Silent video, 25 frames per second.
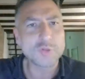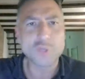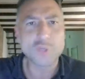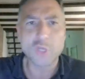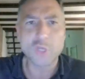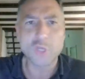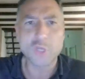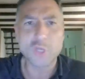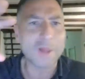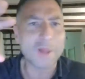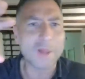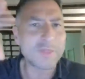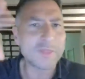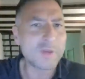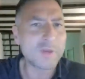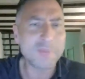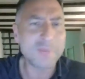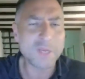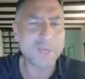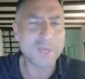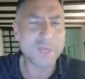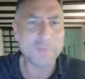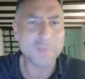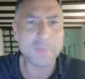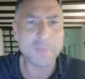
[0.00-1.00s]
you're talking about 3
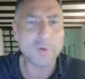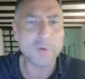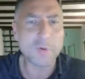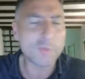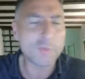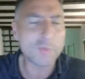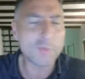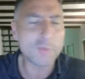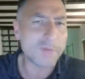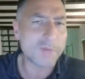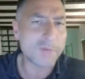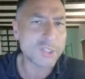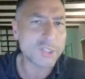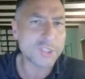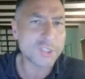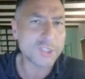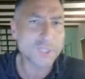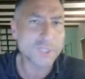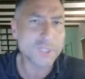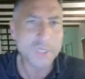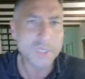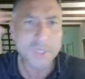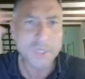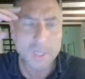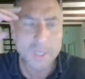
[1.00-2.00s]
billion people pretty much,
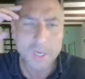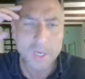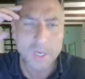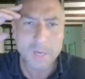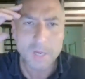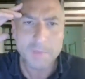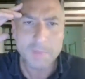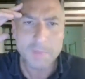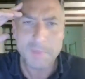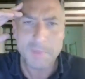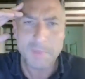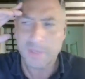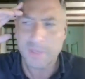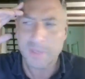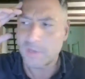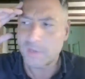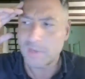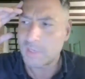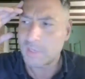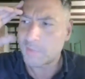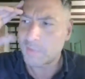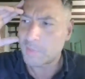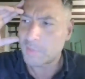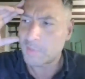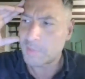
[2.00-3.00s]
maybe
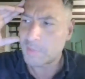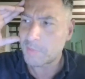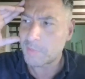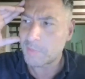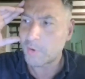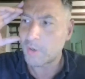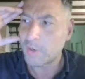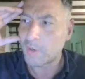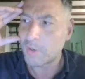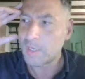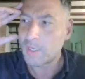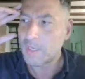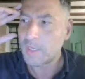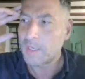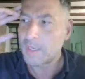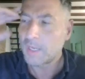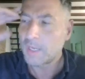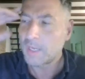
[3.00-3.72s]
even a bit more.